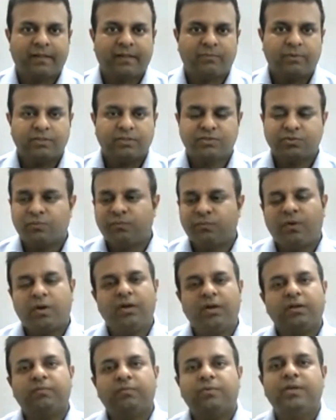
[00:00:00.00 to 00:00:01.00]
right? So
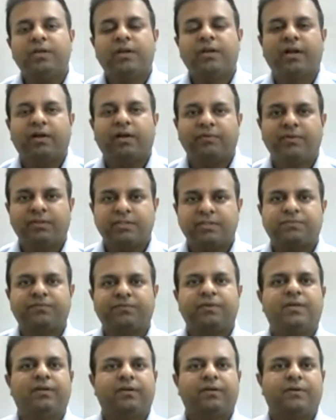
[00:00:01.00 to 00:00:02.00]
why we are having this
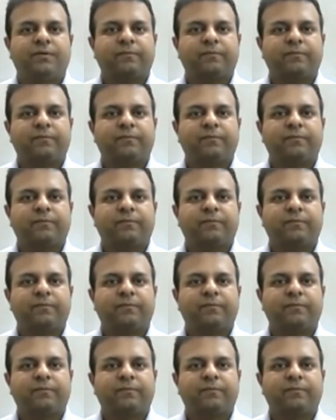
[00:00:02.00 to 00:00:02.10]
fear?